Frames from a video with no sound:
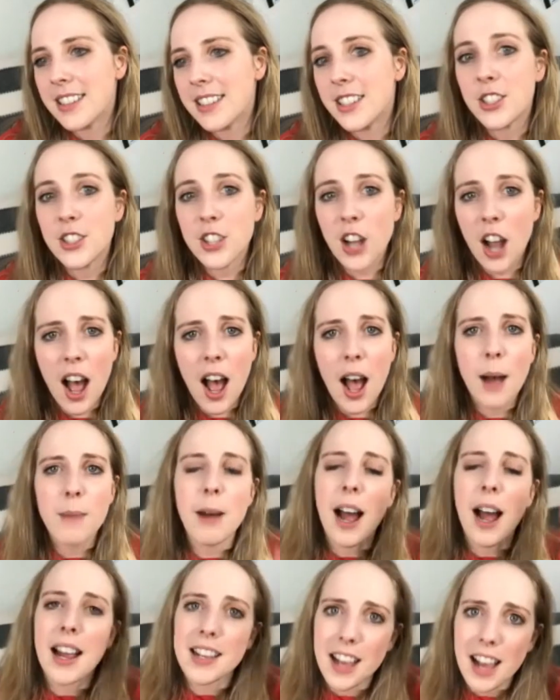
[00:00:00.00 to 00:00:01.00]
stop,
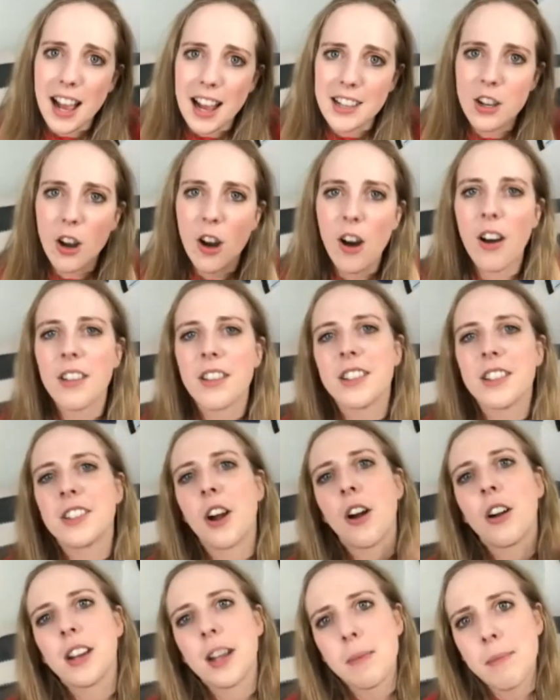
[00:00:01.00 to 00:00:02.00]
I call the
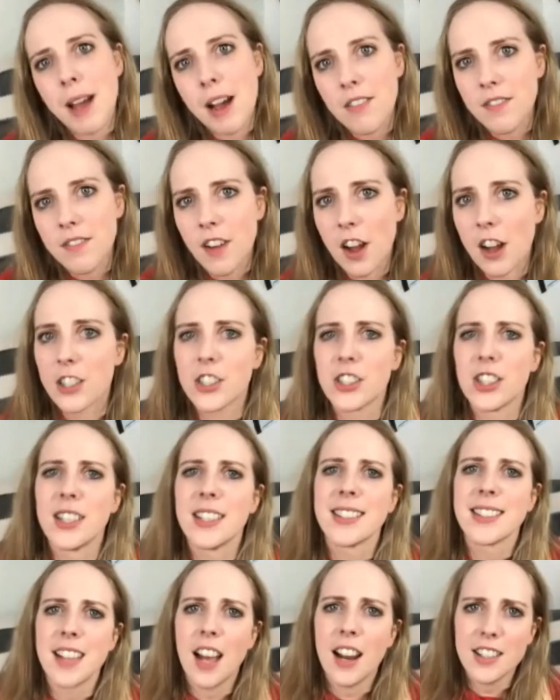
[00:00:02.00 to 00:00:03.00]
target malfunction.
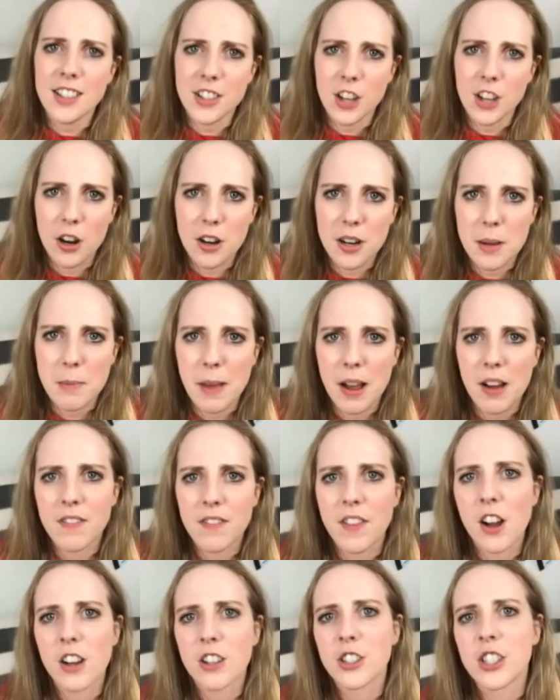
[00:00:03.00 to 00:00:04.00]
It's not a target
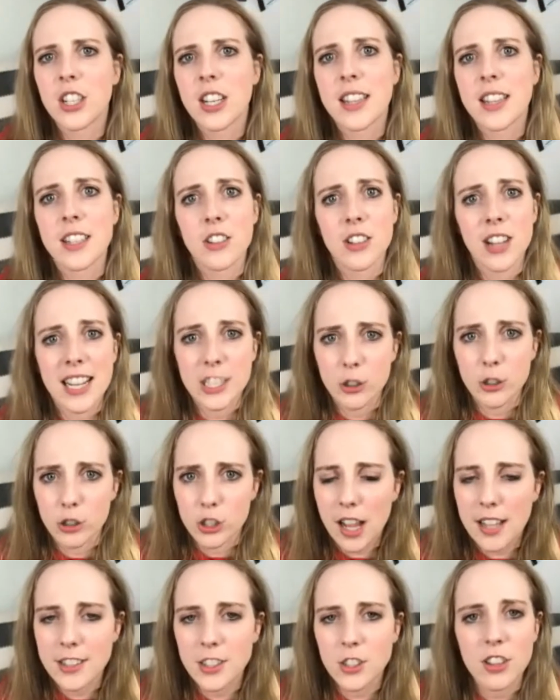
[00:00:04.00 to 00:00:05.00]
malfunction. They're like, your
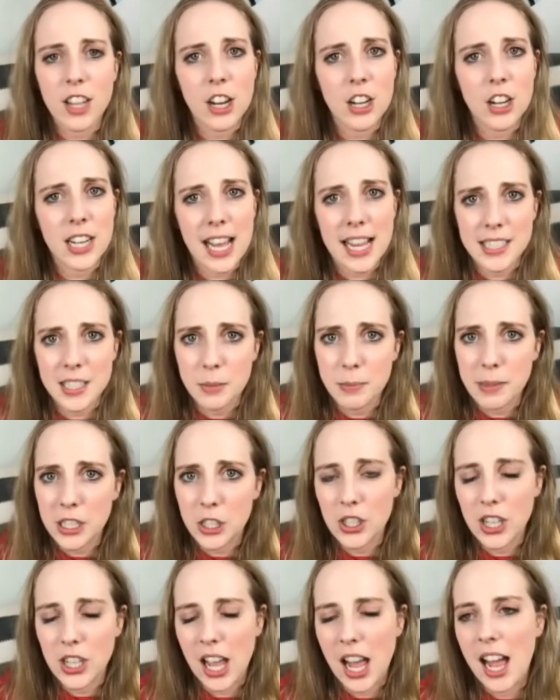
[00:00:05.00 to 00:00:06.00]
shots are there, it has to be
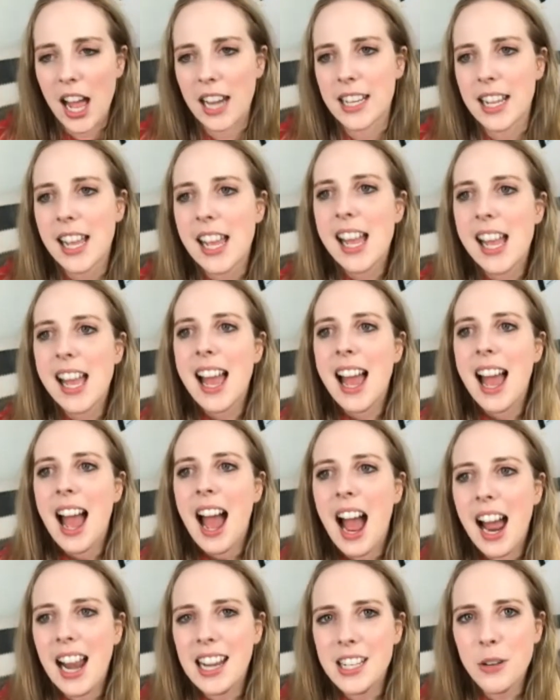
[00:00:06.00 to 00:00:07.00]
your gun.
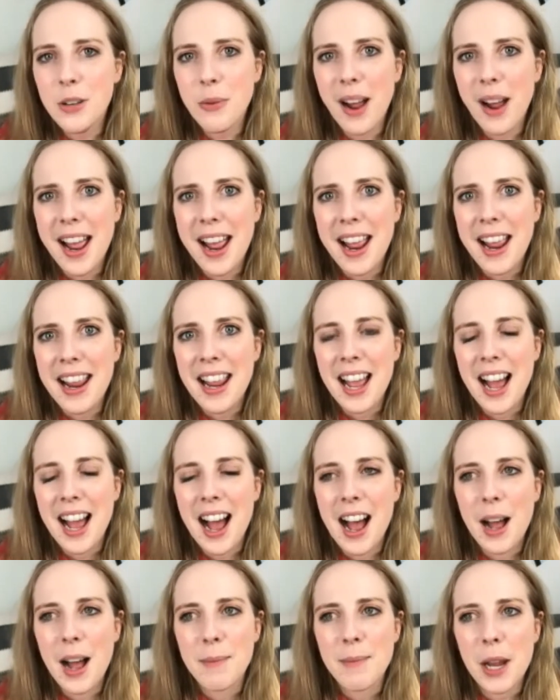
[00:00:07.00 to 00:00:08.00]
Anyway,
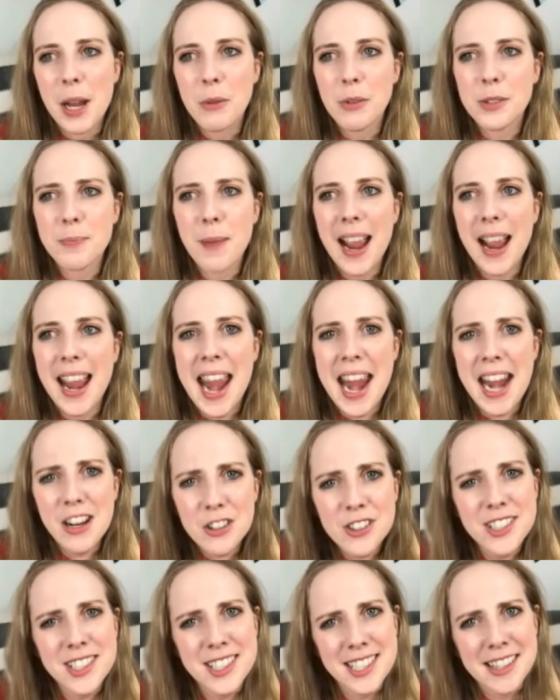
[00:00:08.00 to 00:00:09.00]
it was my
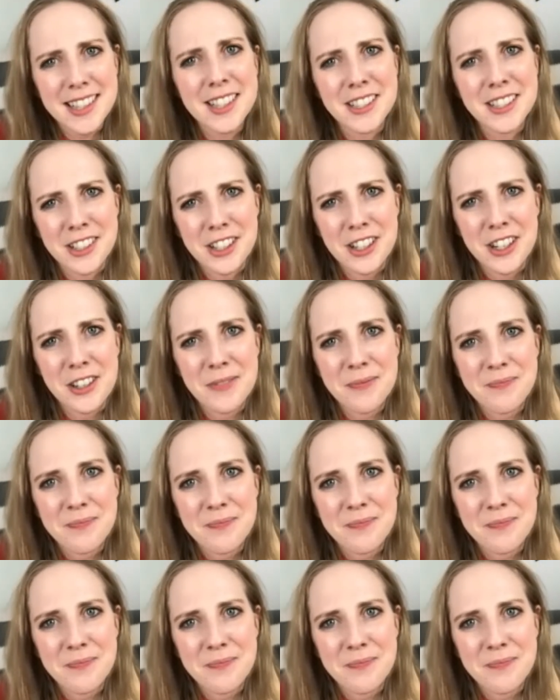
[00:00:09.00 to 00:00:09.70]
air cylinder.